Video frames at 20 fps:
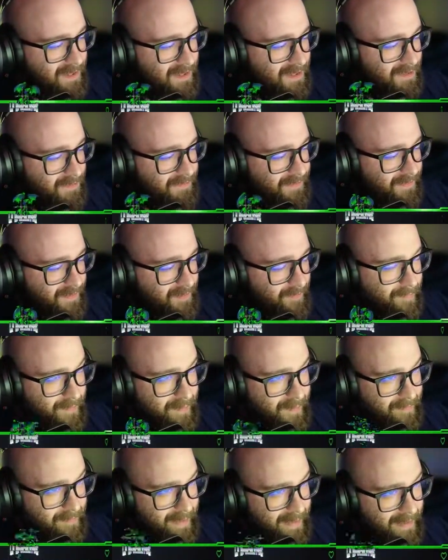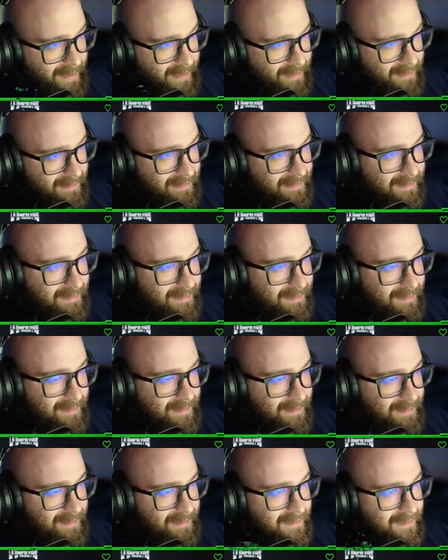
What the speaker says: which could pay